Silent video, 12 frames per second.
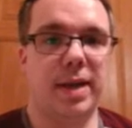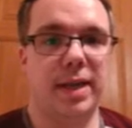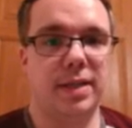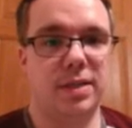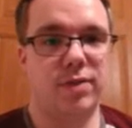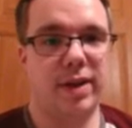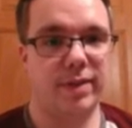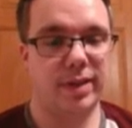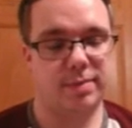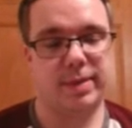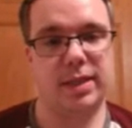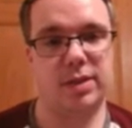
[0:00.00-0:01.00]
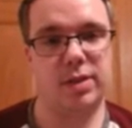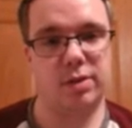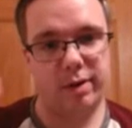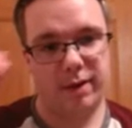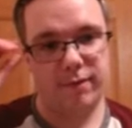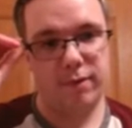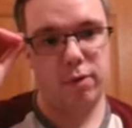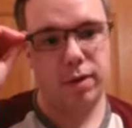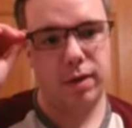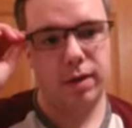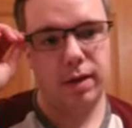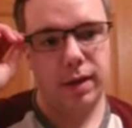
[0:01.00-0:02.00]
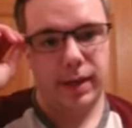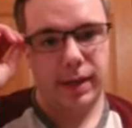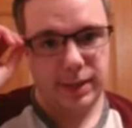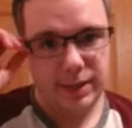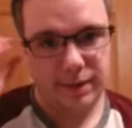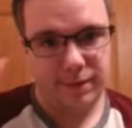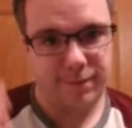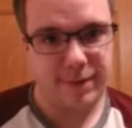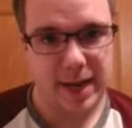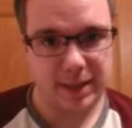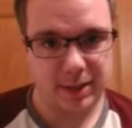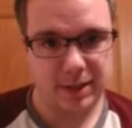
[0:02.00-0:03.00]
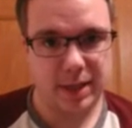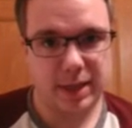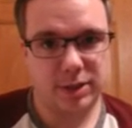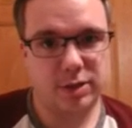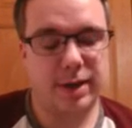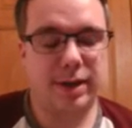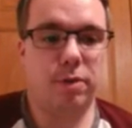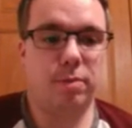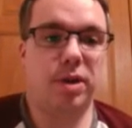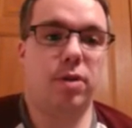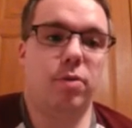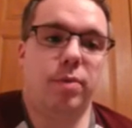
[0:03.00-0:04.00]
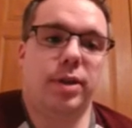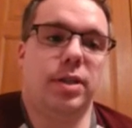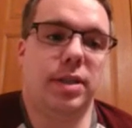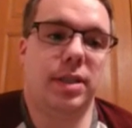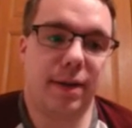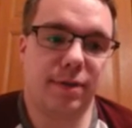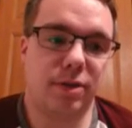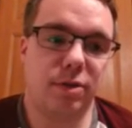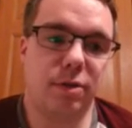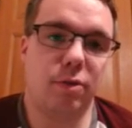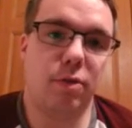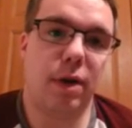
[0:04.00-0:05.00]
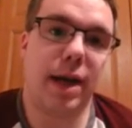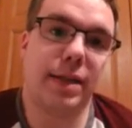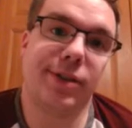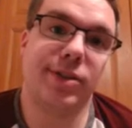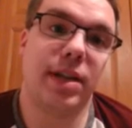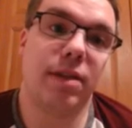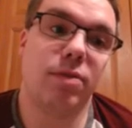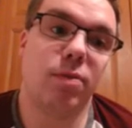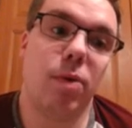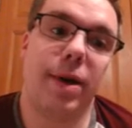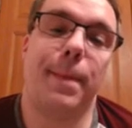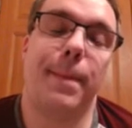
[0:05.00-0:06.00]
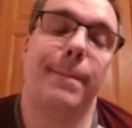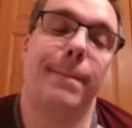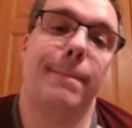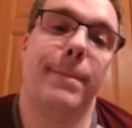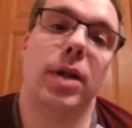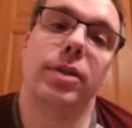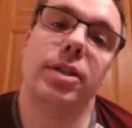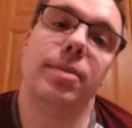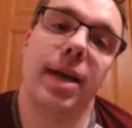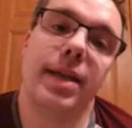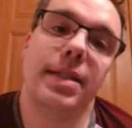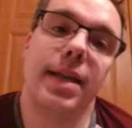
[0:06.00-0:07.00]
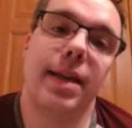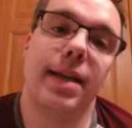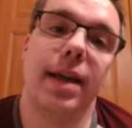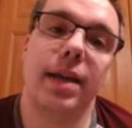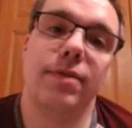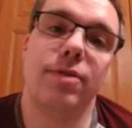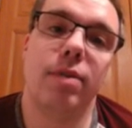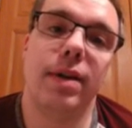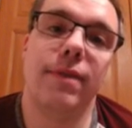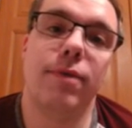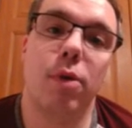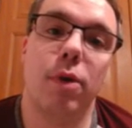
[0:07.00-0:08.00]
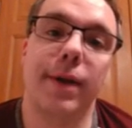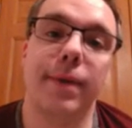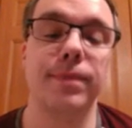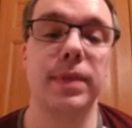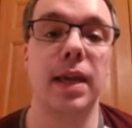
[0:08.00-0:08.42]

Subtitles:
minus 5x minus 24. To factor that trinomial, we just have to ask ourselves what multiplies to get negative 24